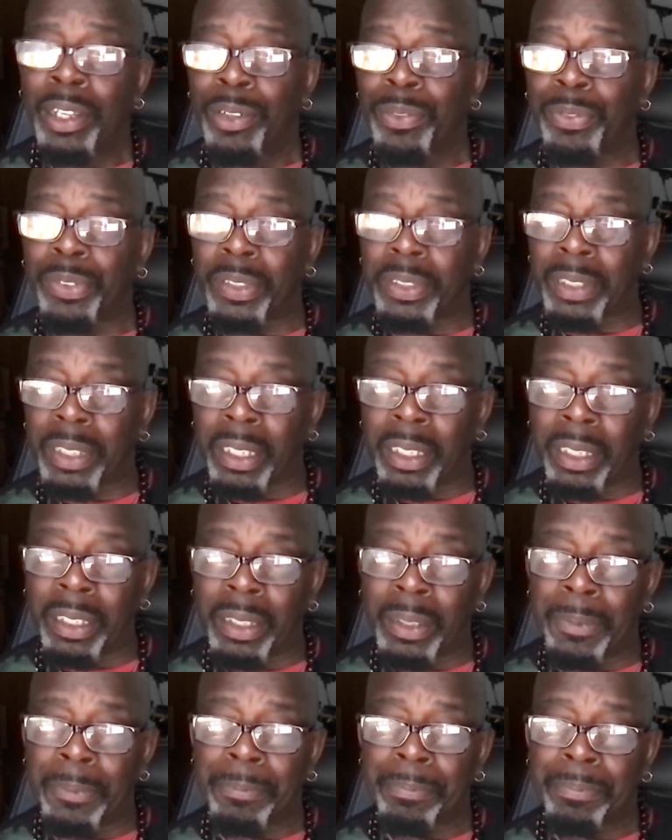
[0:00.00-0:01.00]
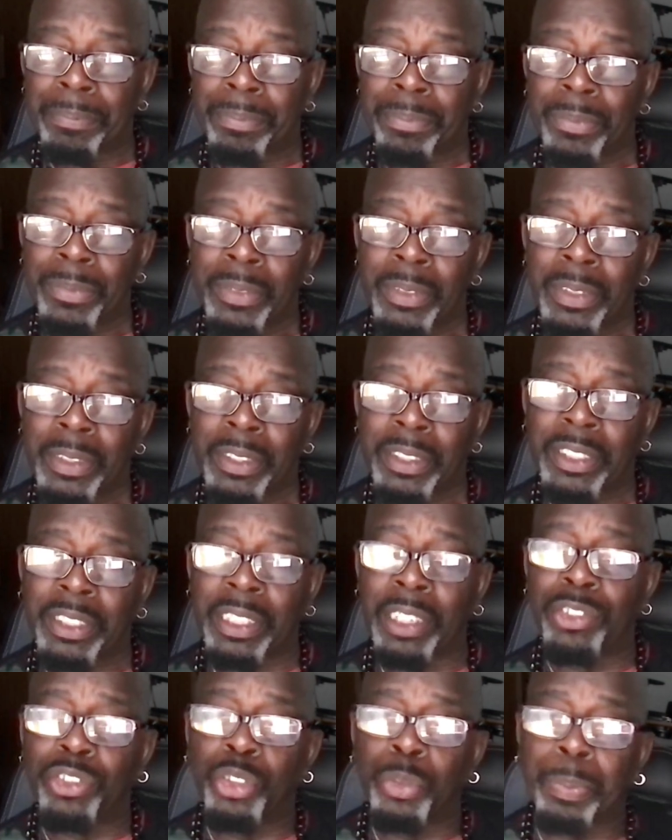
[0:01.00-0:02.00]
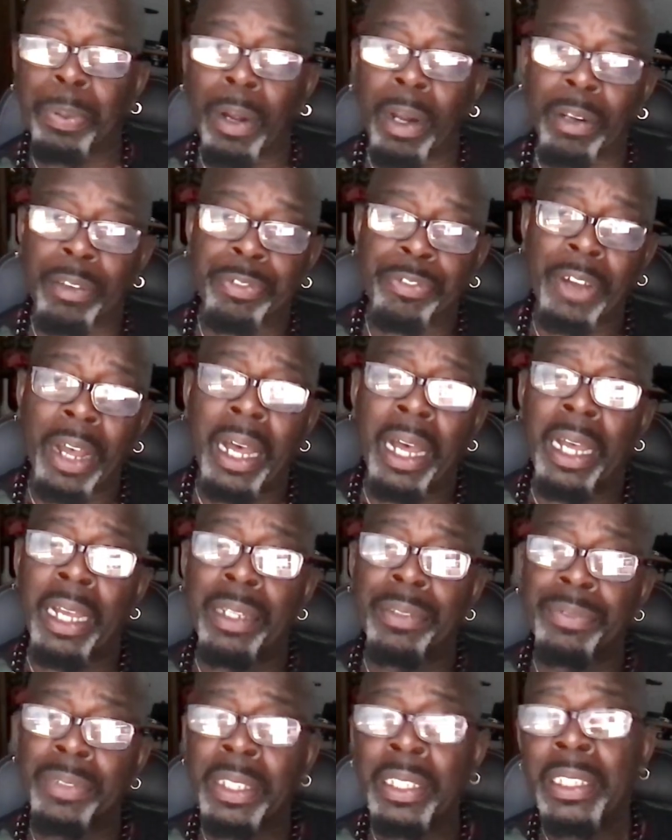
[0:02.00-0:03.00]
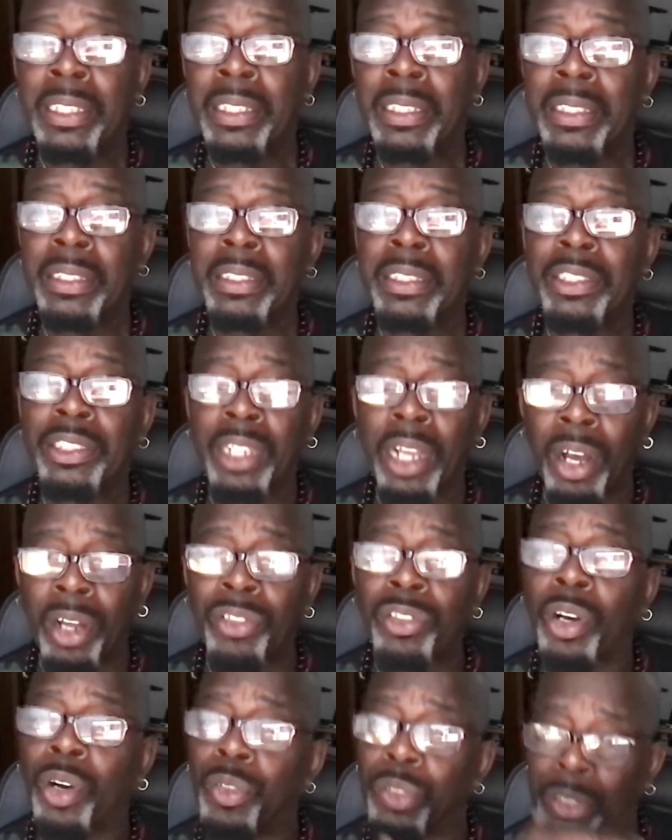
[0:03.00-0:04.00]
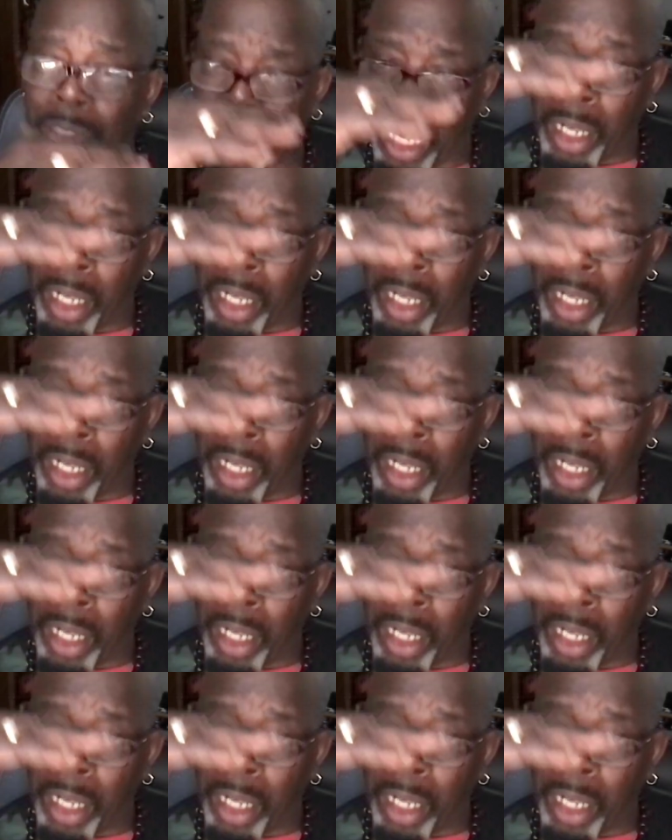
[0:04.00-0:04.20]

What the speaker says: for the Central Park Five. Y'all know.